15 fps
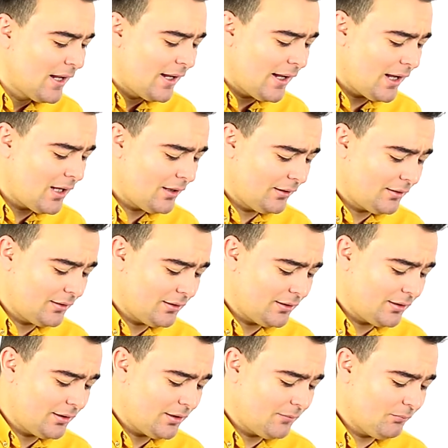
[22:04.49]
and
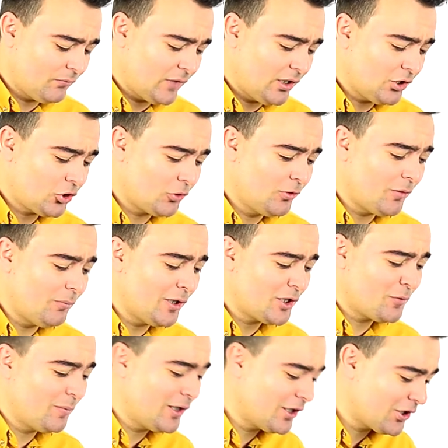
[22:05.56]
the
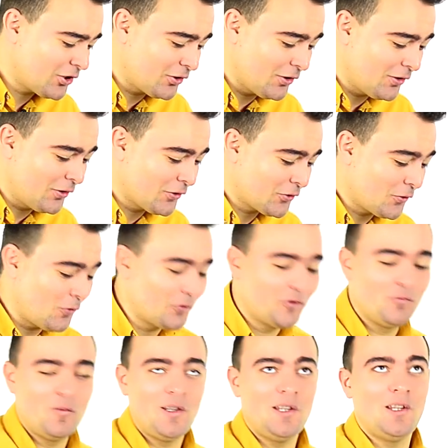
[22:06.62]
Bixby
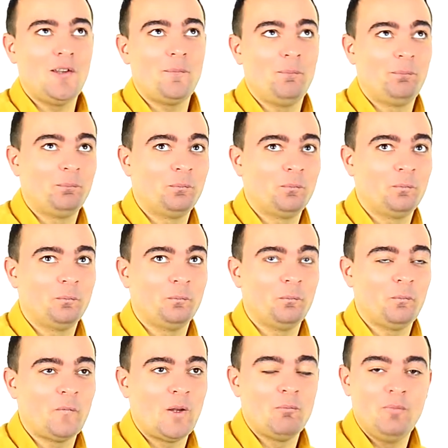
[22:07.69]
showed me
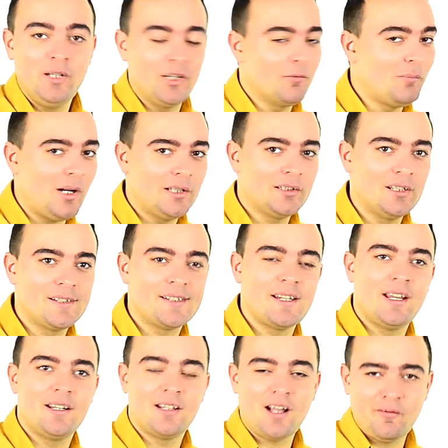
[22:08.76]
beer bottles
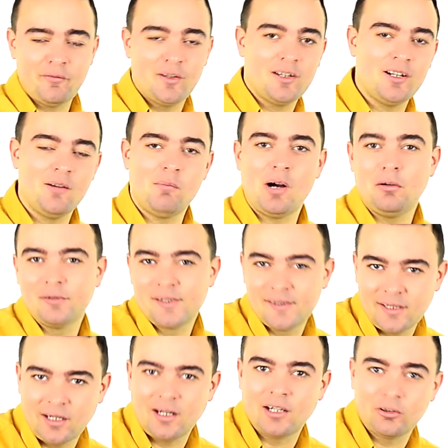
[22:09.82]
and nothing about
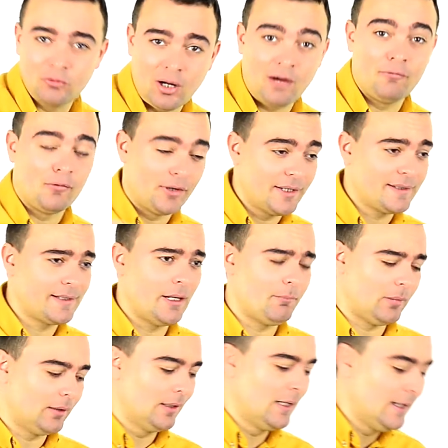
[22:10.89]
Stella Artois, for
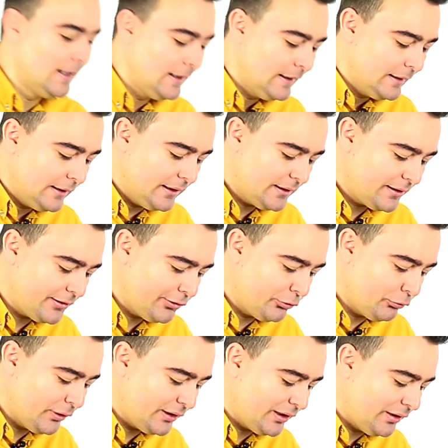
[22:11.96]
example. It's
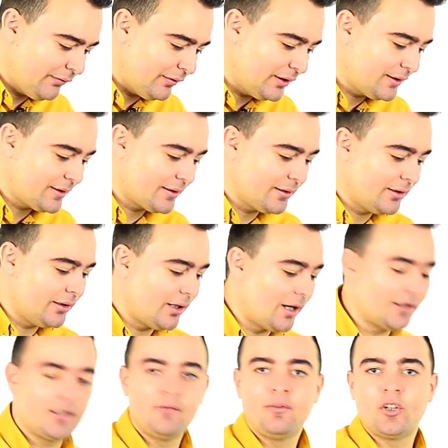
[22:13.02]
intuitive, it's
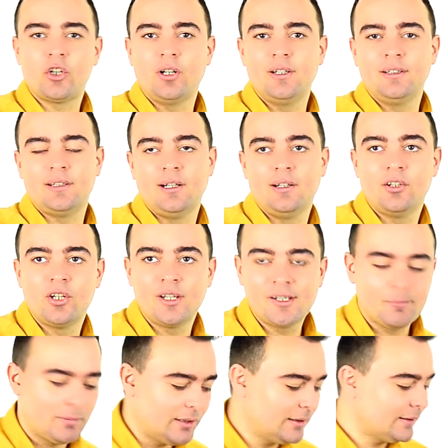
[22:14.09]
artificial
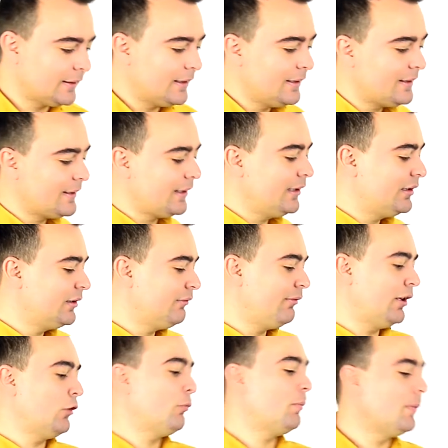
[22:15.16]
intelligence, but it's in
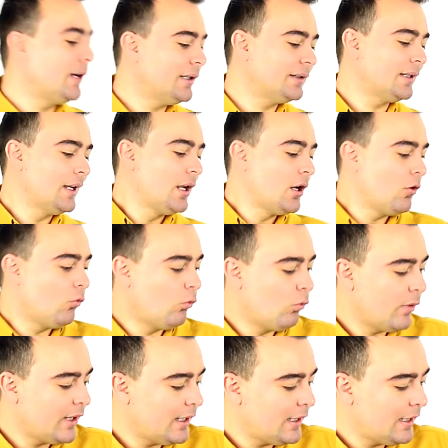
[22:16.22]
development.
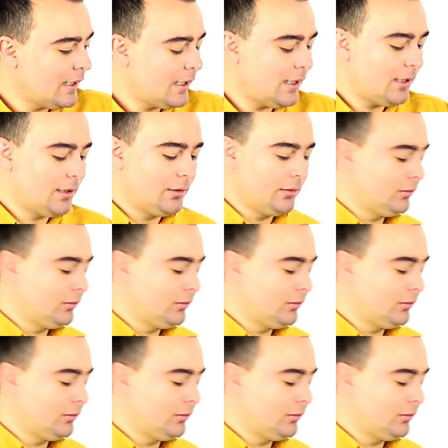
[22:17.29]
We